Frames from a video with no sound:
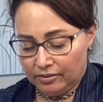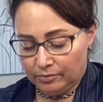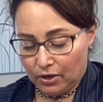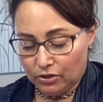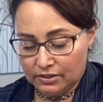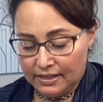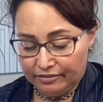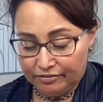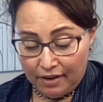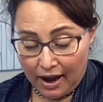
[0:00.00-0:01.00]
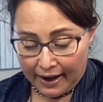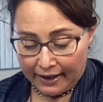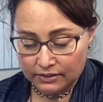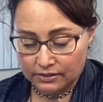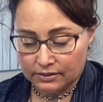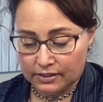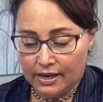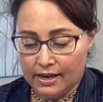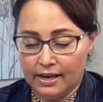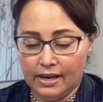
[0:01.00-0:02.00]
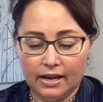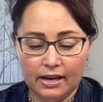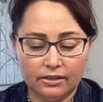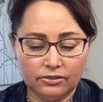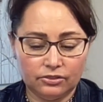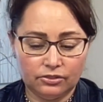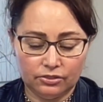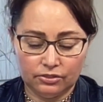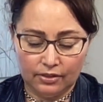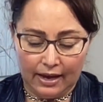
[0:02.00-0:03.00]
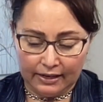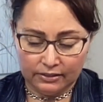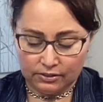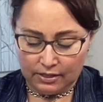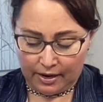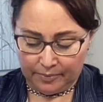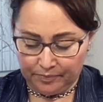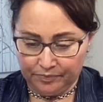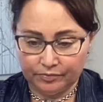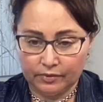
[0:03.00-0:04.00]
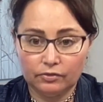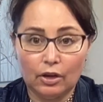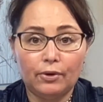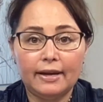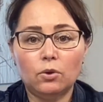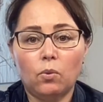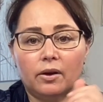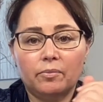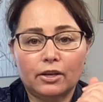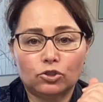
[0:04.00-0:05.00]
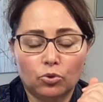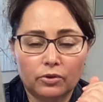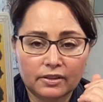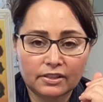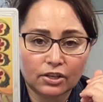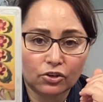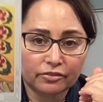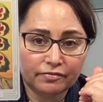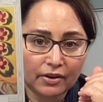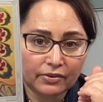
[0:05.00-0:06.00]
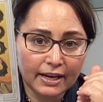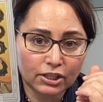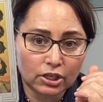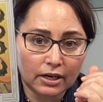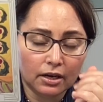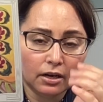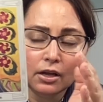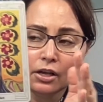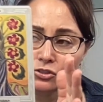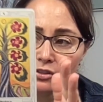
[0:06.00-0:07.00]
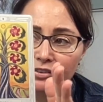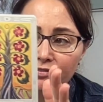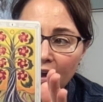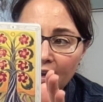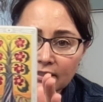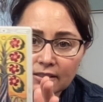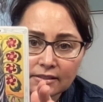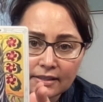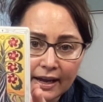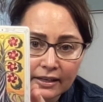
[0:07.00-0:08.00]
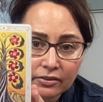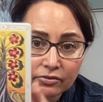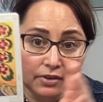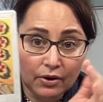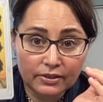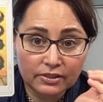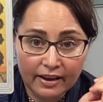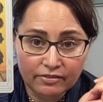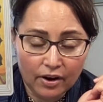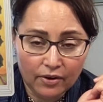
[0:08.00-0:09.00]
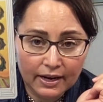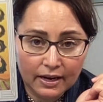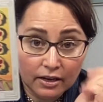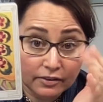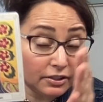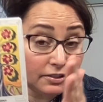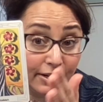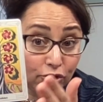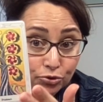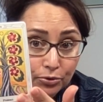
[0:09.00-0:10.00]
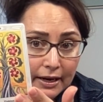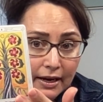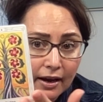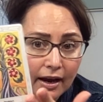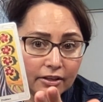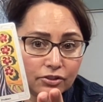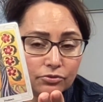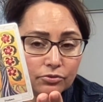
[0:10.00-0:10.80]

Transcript: because the advice is that they really want to make sure that there's a good foundation. So the advice is that this is a tree, and it's